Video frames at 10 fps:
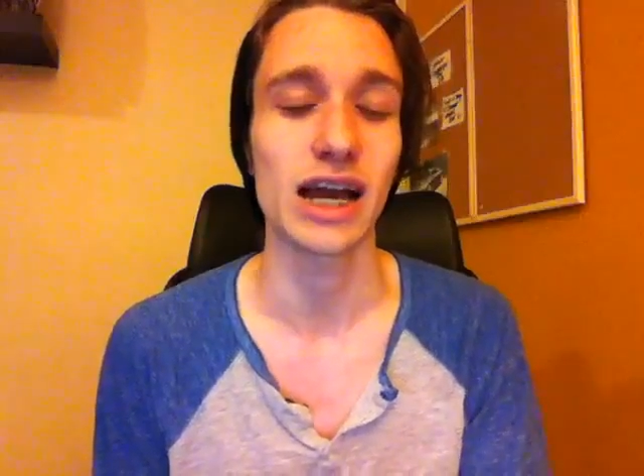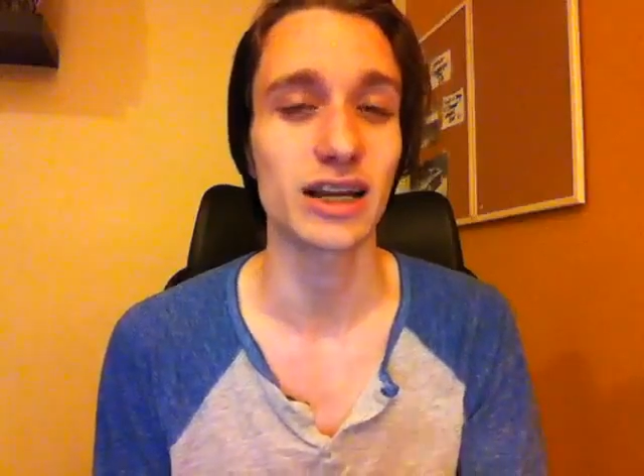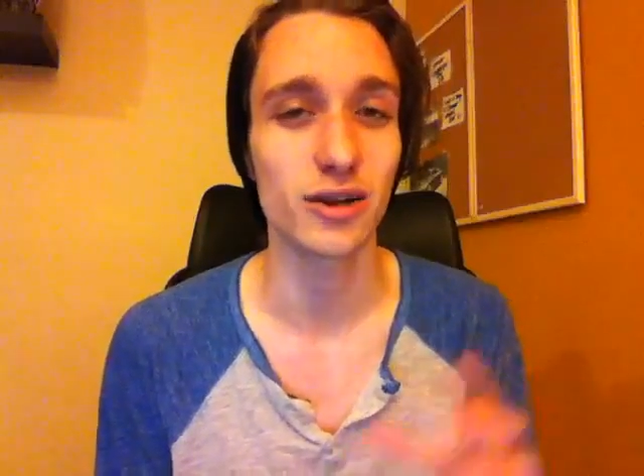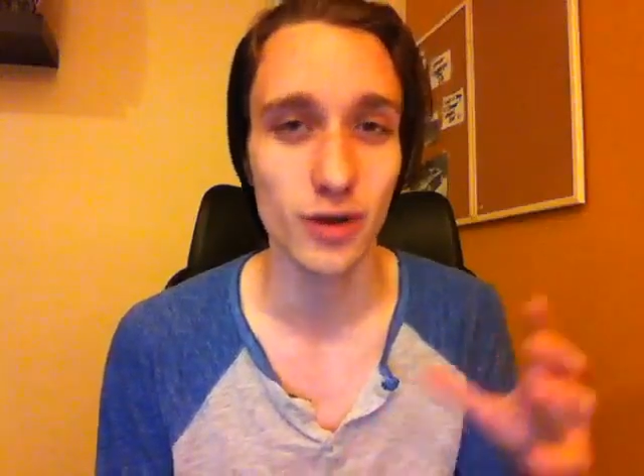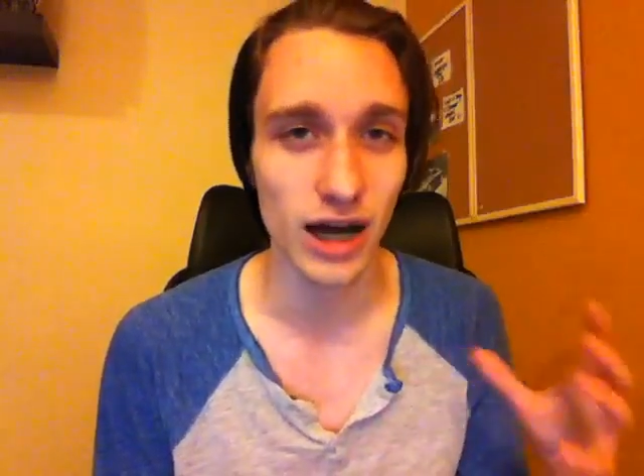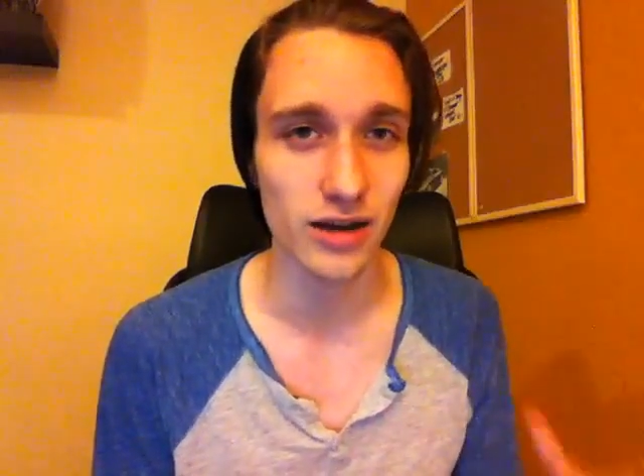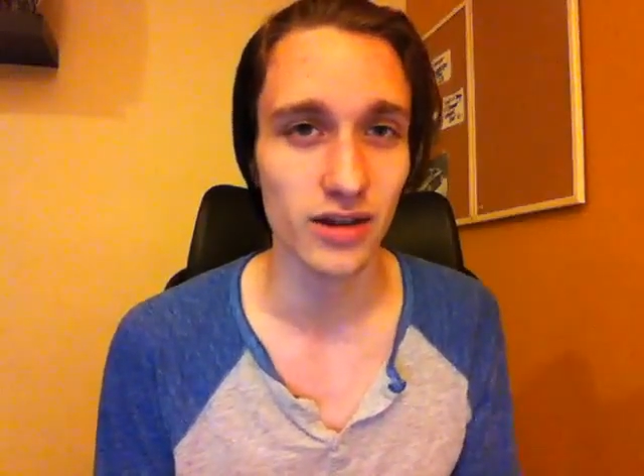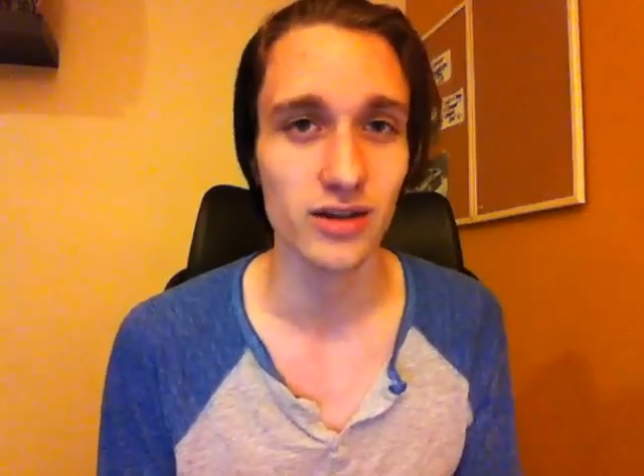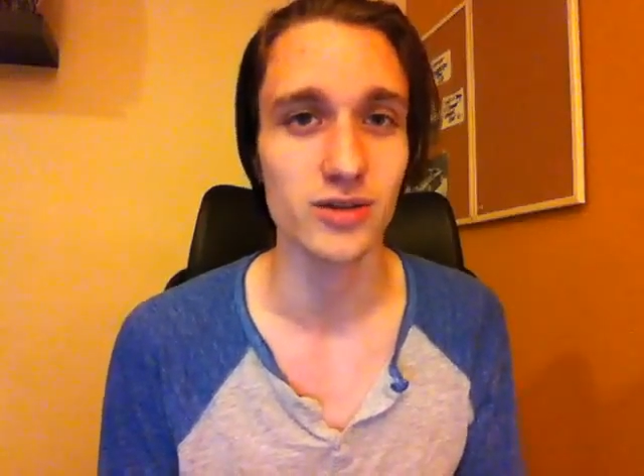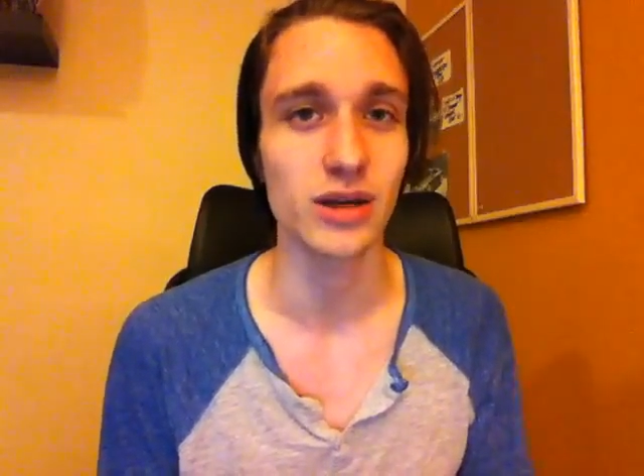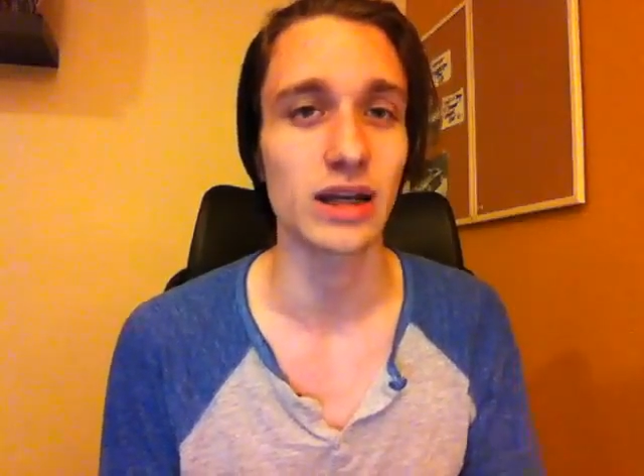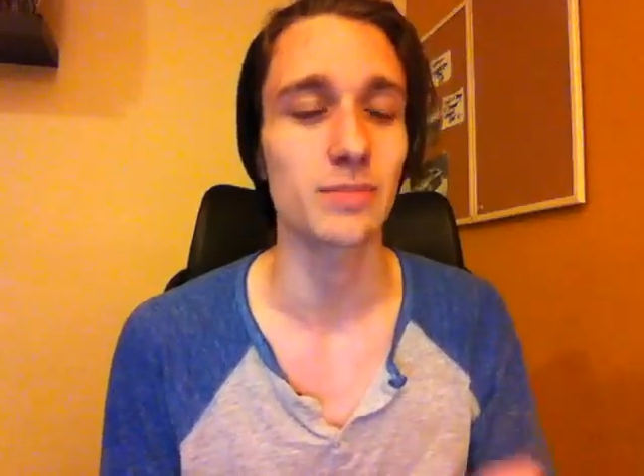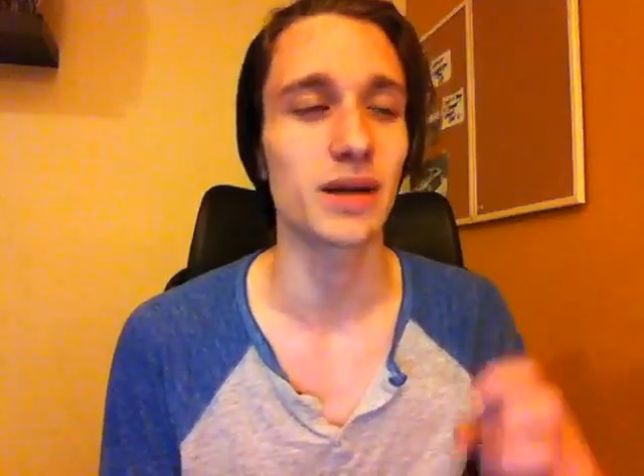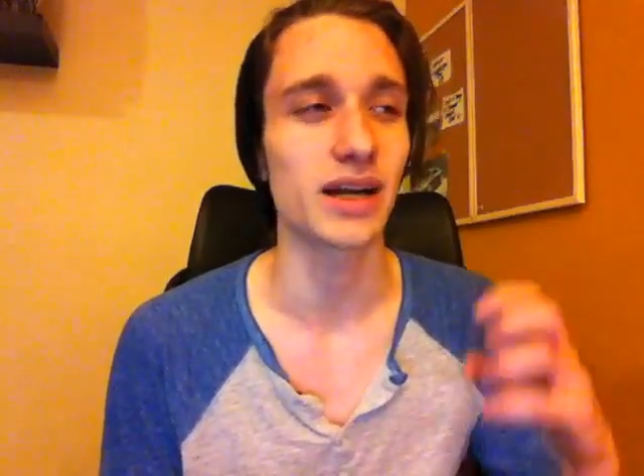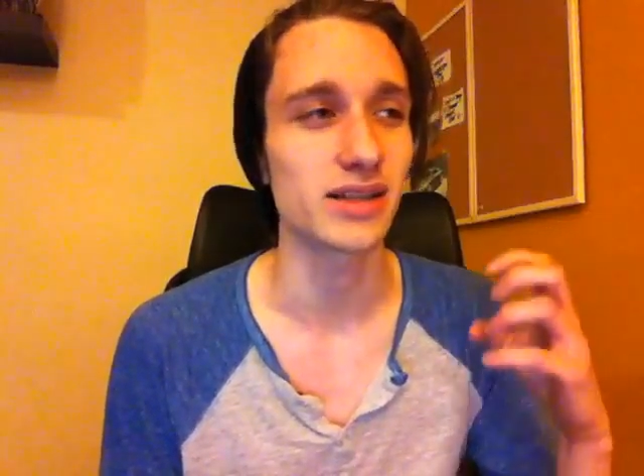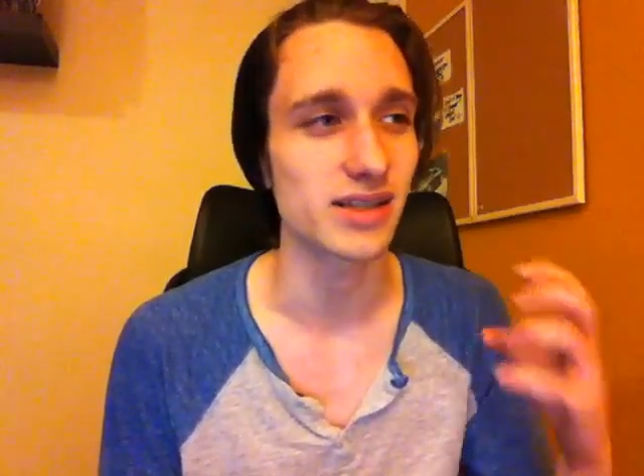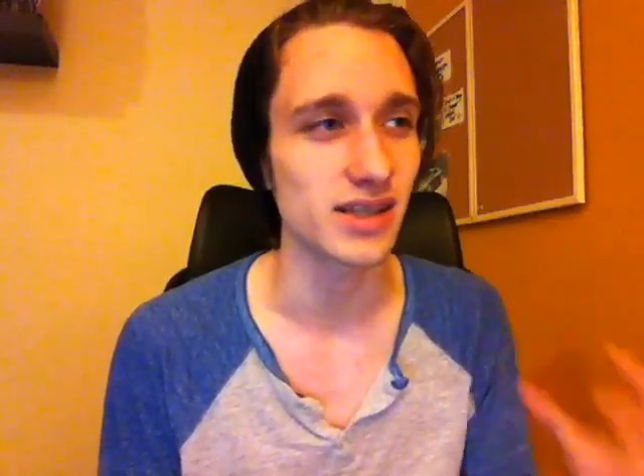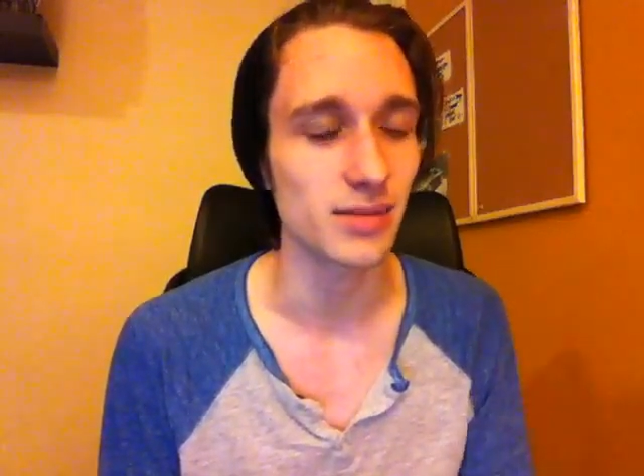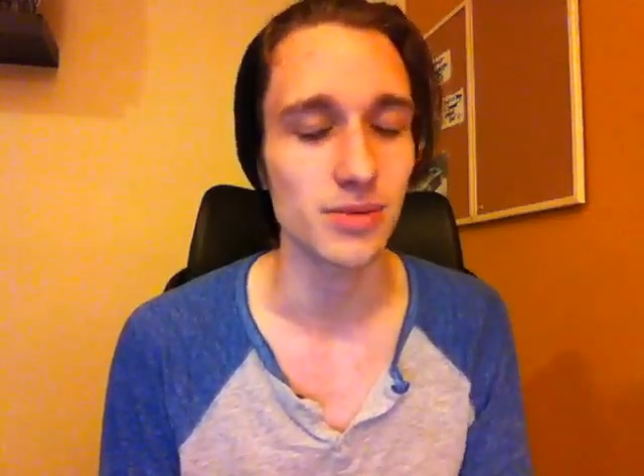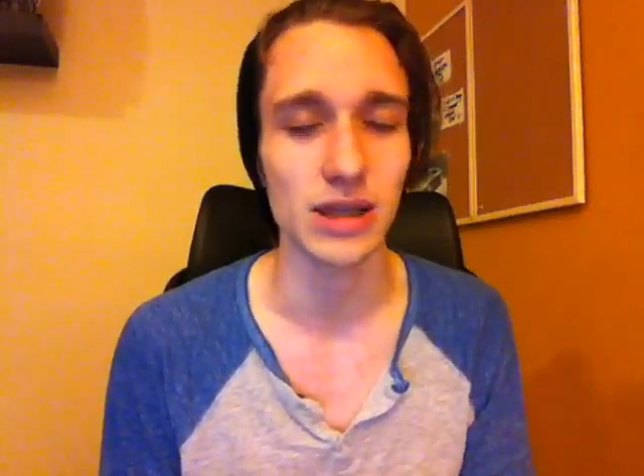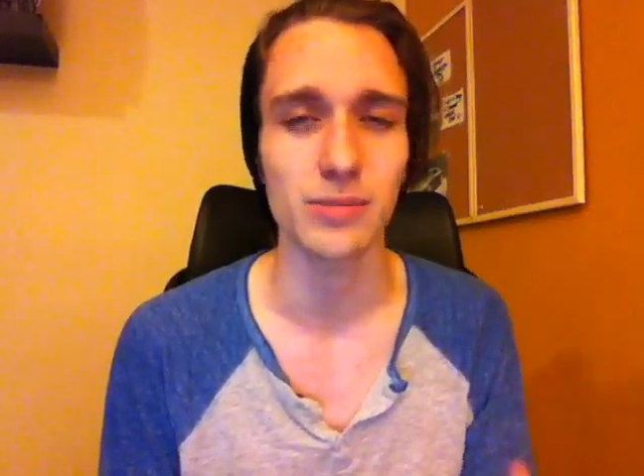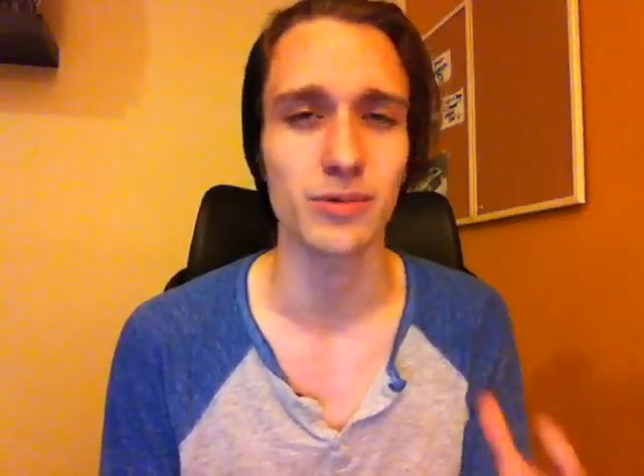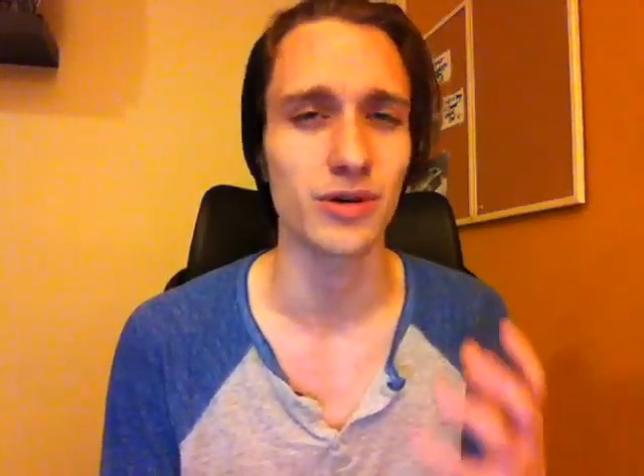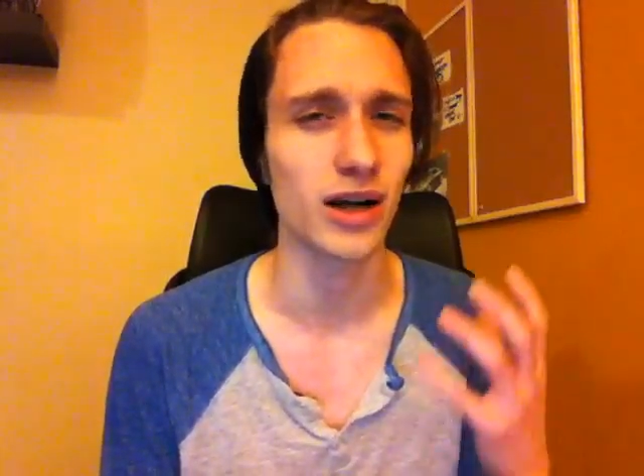I didn't know how they're doing it, but I'd seen people.